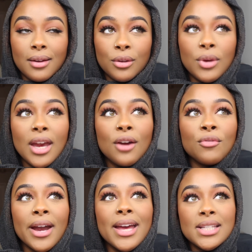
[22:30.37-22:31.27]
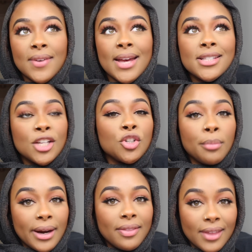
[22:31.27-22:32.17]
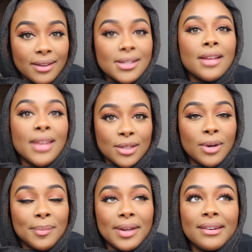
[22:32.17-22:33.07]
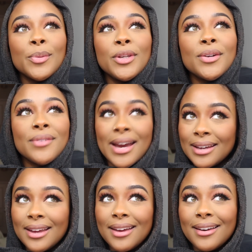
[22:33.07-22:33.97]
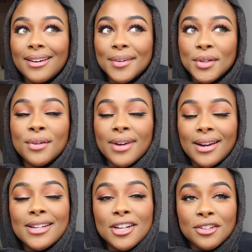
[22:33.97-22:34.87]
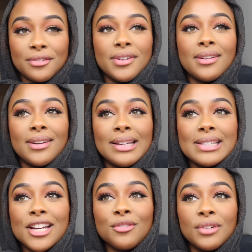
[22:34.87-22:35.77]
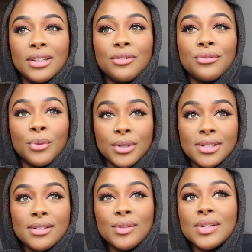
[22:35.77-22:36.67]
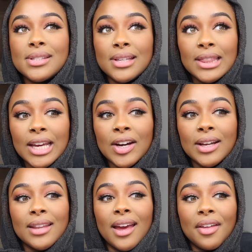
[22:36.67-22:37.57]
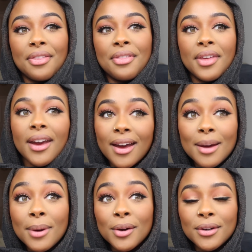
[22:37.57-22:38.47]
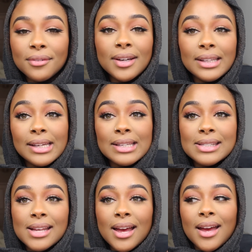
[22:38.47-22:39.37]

You can't write as fast as your brain thinks. That's what I mean. So when you're writing down your feelings, it really forces you to sit there and like think about your feelings.